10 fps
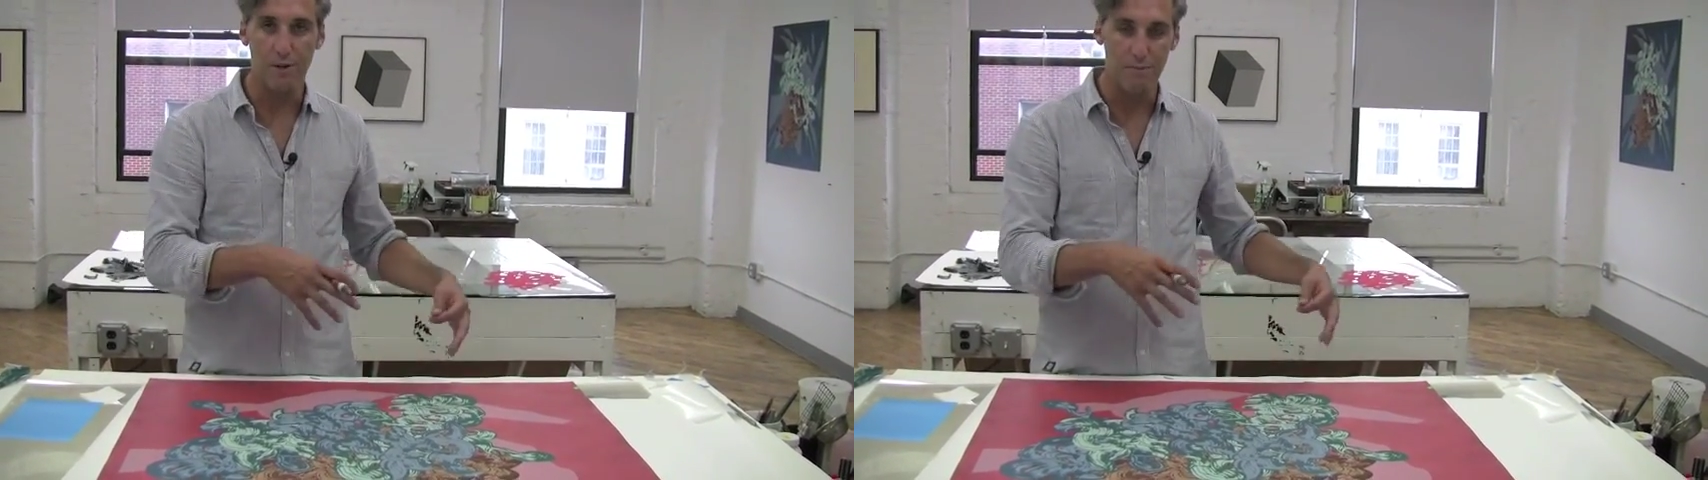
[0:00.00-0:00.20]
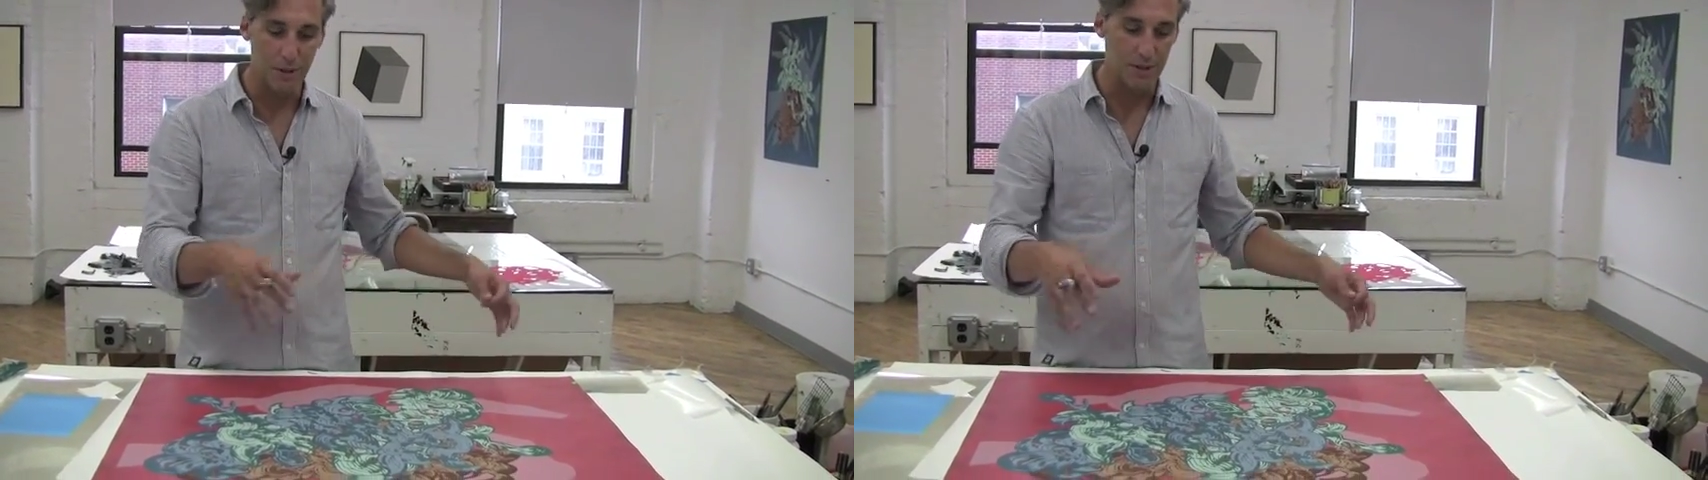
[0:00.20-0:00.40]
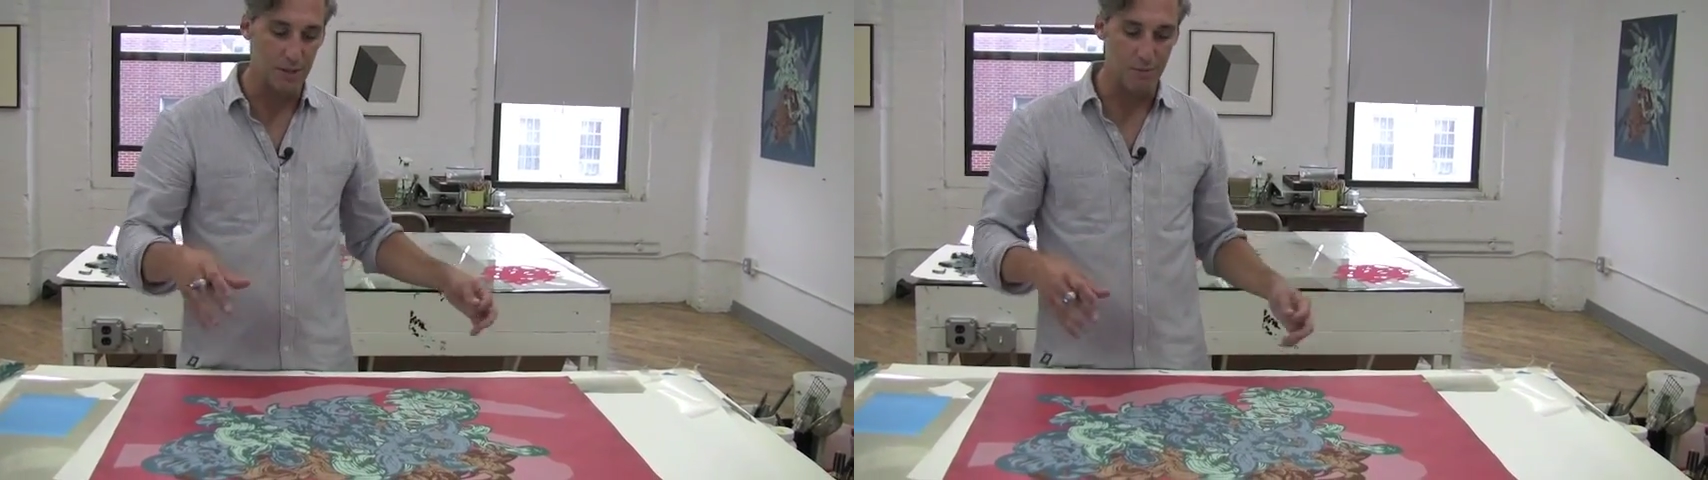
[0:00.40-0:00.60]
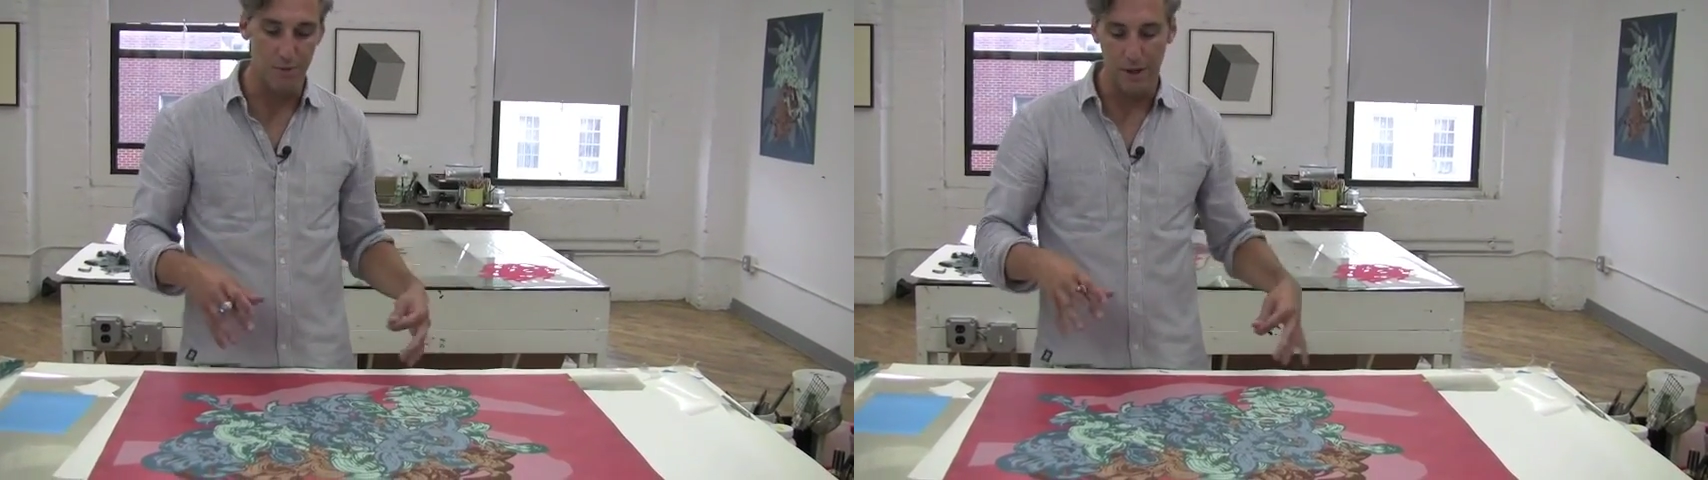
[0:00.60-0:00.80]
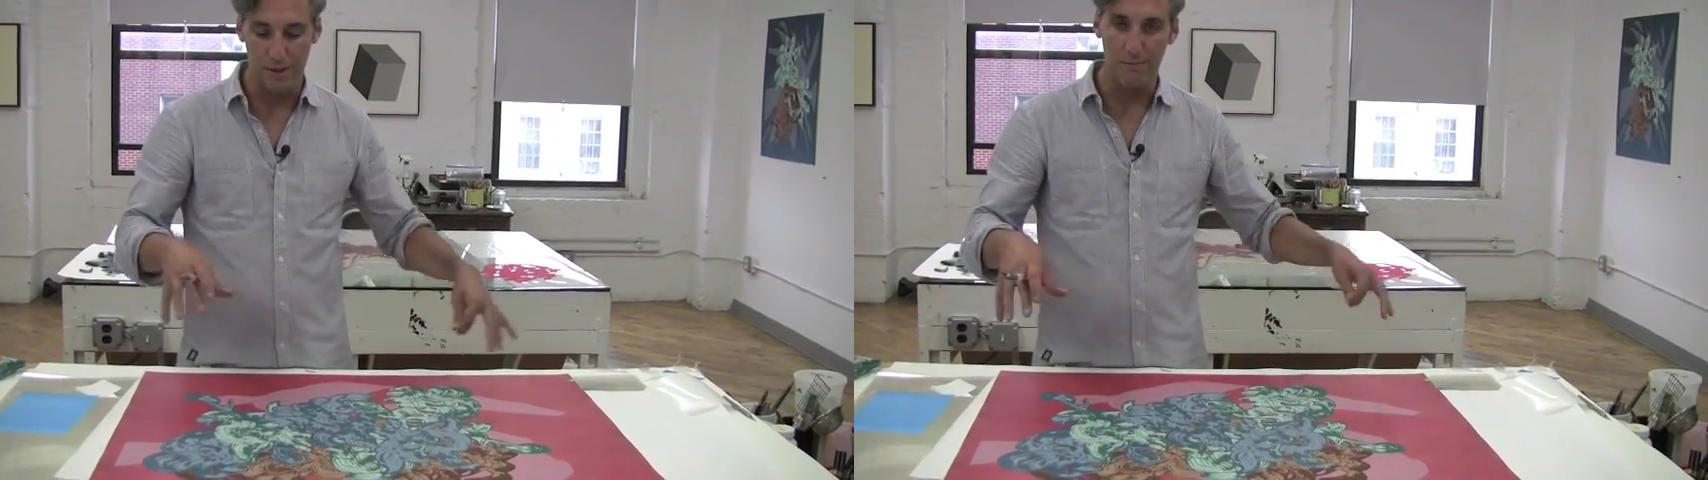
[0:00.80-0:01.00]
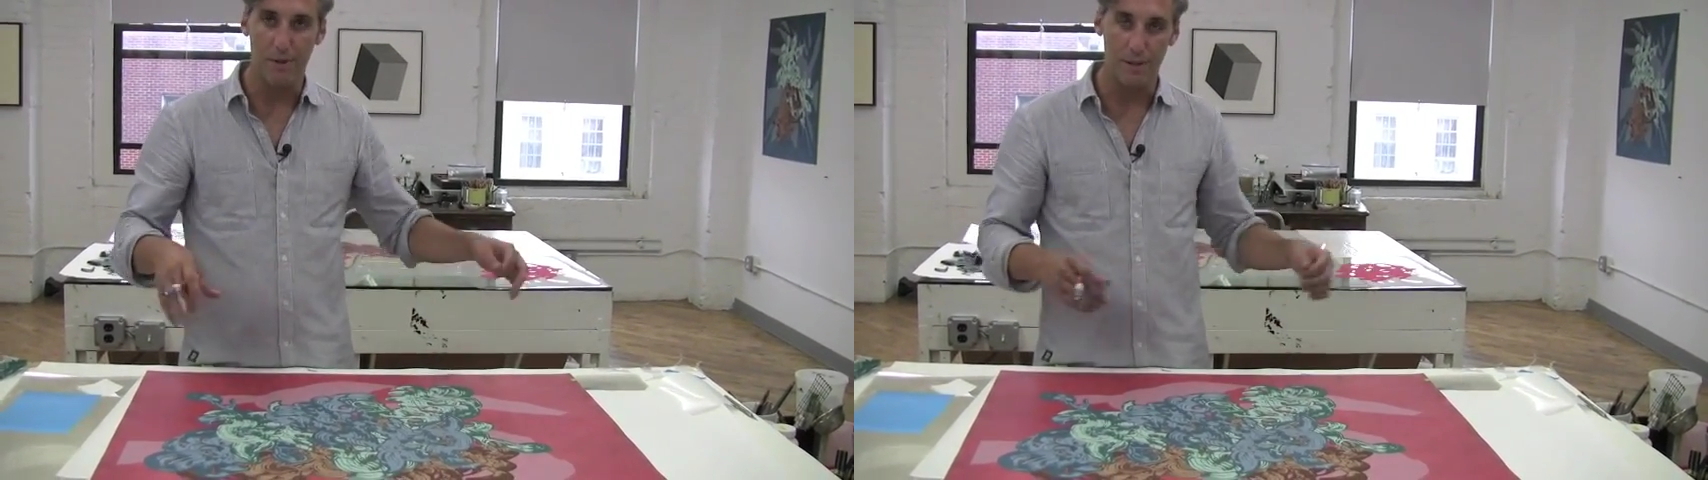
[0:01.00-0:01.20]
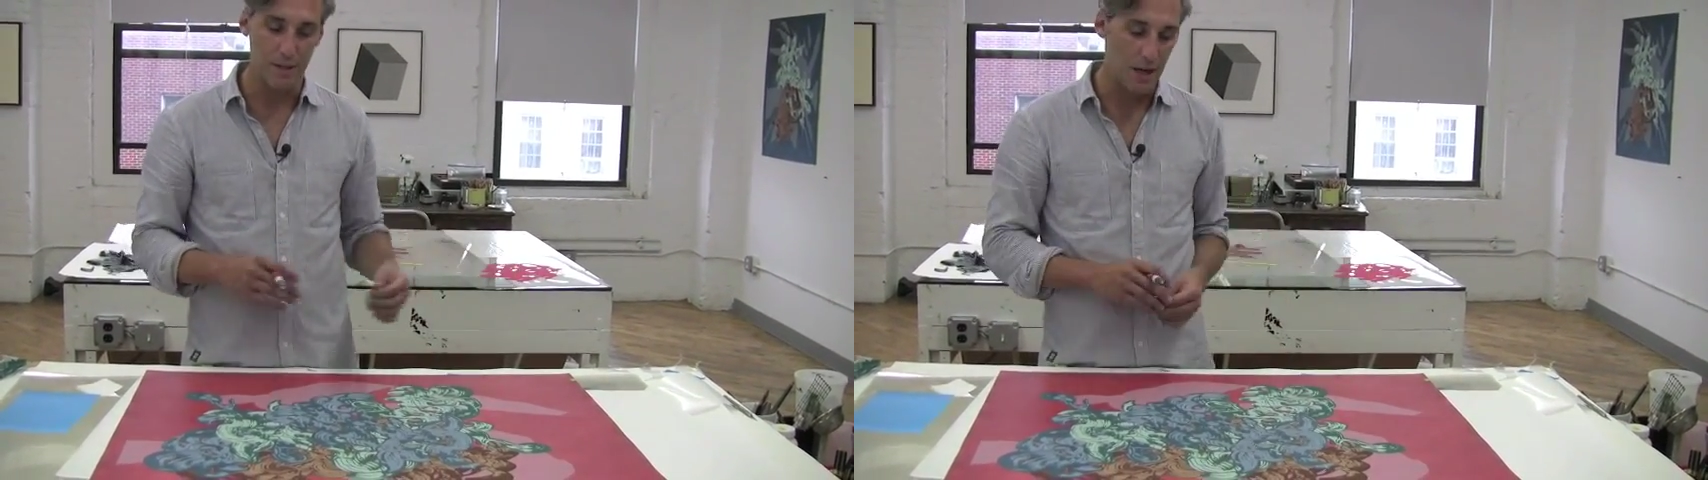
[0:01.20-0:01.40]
building the print and building the